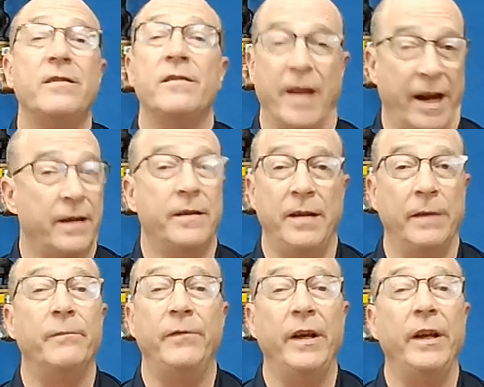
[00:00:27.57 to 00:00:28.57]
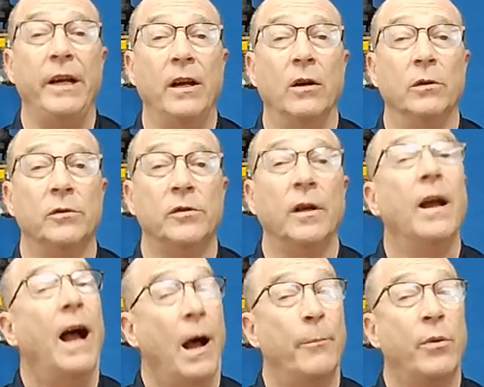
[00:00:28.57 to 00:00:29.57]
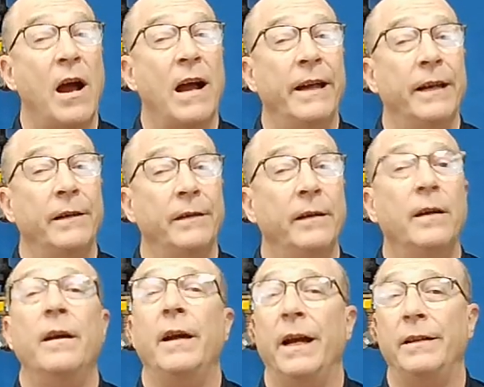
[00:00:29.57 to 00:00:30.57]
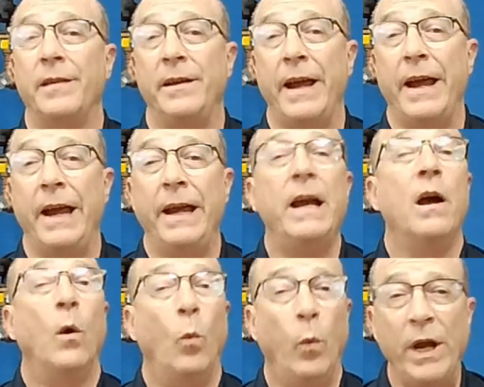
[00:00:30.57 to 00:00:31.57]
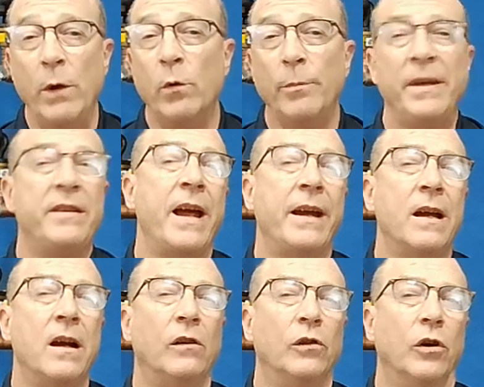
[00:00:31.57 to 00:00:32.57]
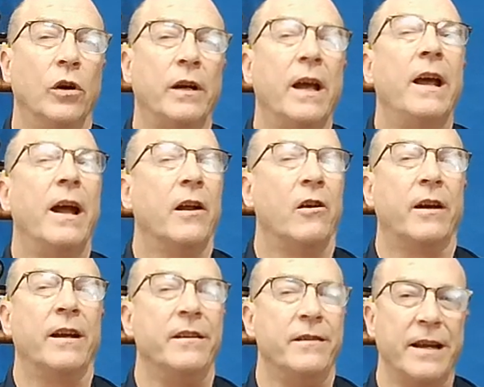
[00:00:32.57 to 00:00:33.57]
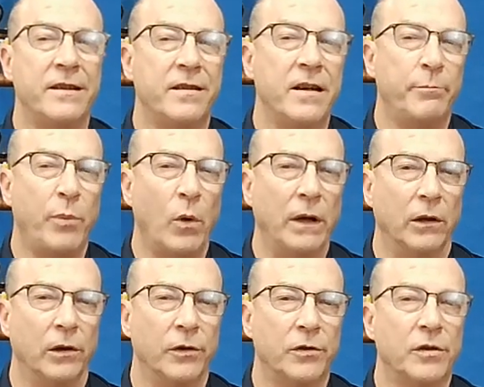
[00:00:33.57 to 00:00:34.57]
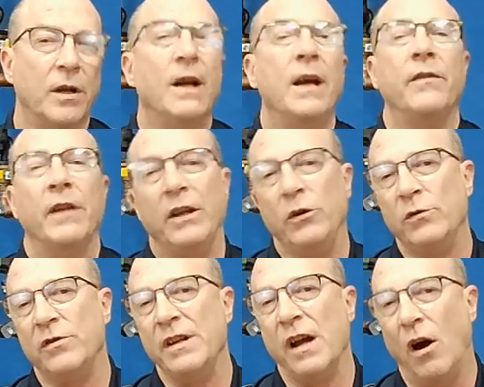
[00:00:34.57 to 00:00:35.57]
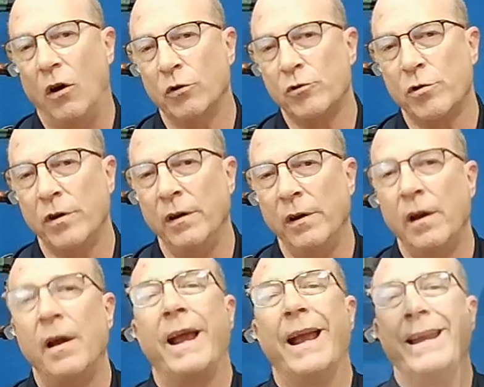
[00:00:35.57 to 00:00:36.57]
Tech Tip Videos. I'm Brian, and today we will be taking a look at our condensing boilers that use the Ultra and